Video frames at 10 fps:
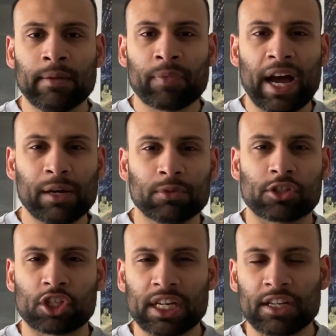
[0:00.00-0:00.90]
I would
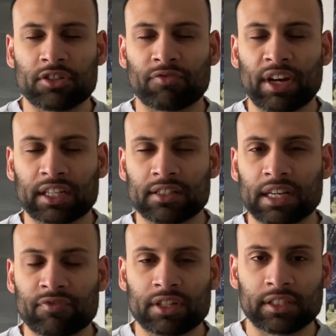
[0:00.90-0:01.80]
change if I could
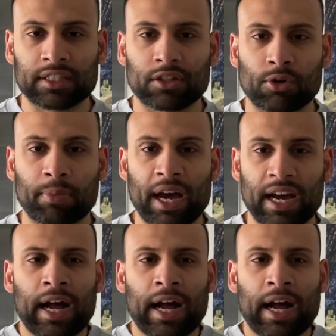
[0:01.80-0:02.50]
definitely go back.